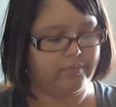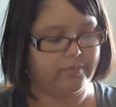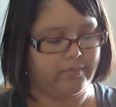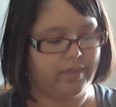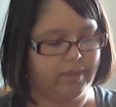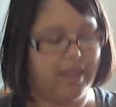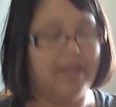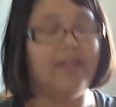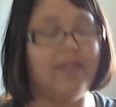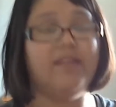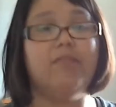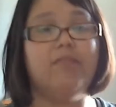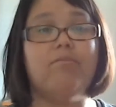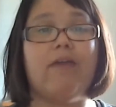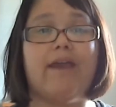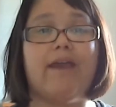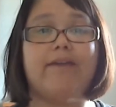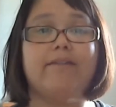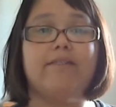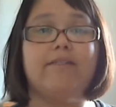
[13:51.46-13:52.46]
I like the
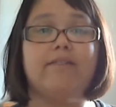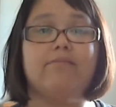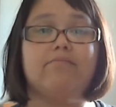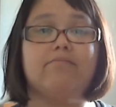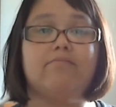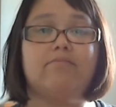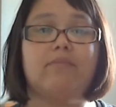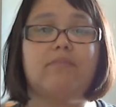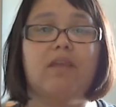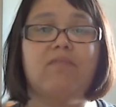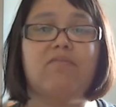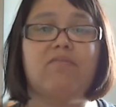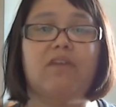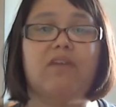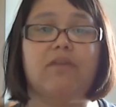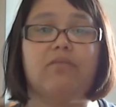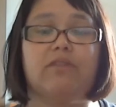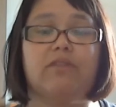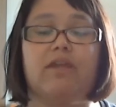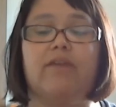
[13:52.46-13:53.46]
bags, I'm
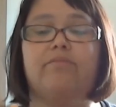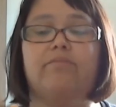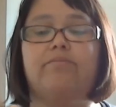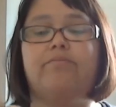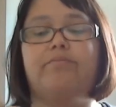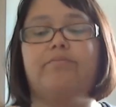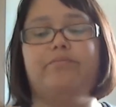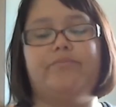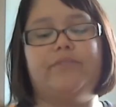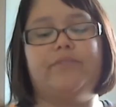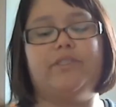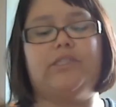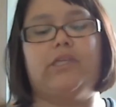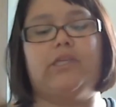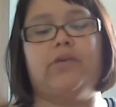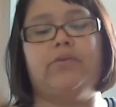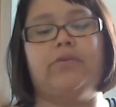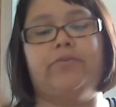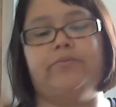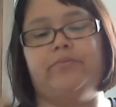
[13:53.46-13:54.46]
fine with that,
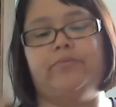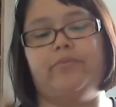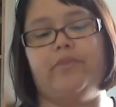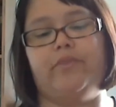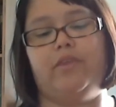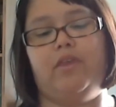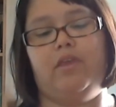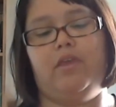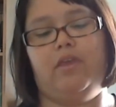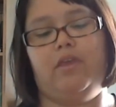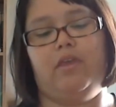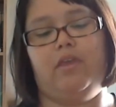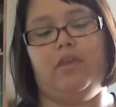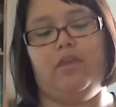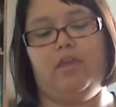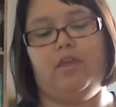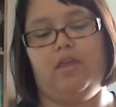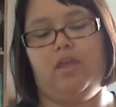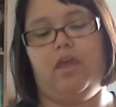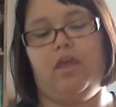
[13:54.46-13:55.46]
so,
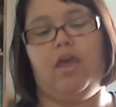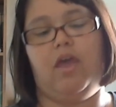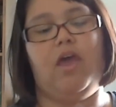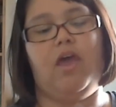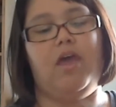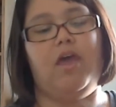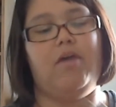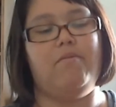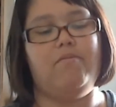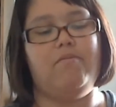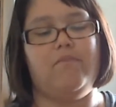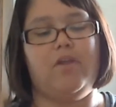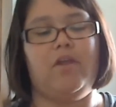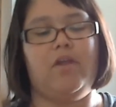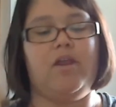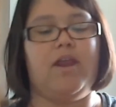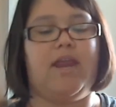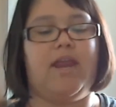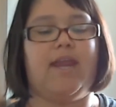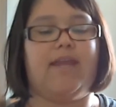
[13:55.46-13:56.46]

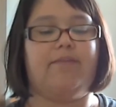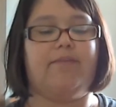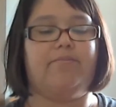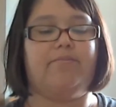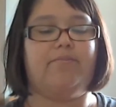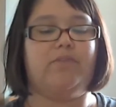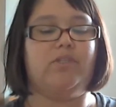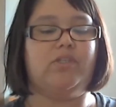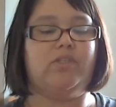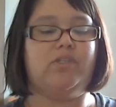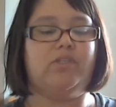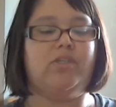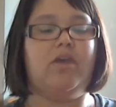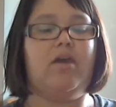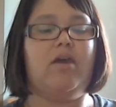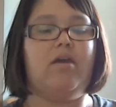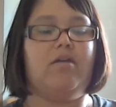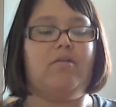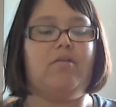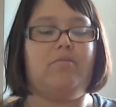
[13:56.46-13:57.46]
alright,
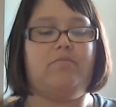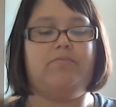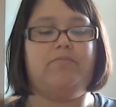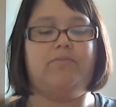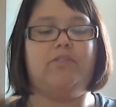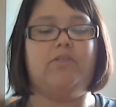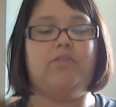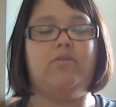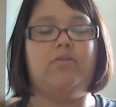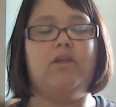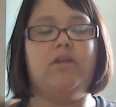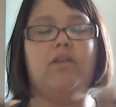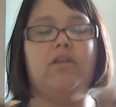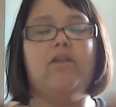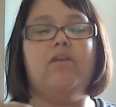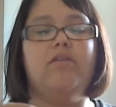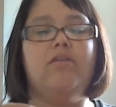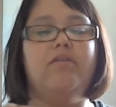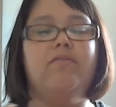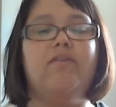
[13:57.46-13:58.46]
so, doing
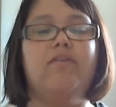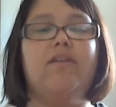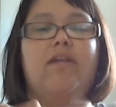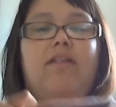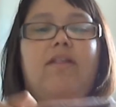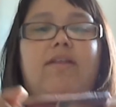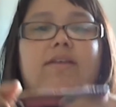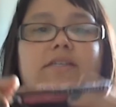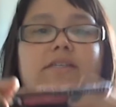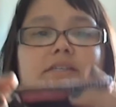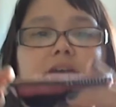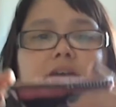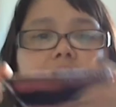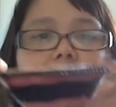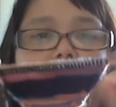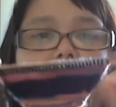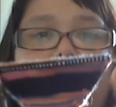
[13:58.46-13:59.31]
another vanilla sock, but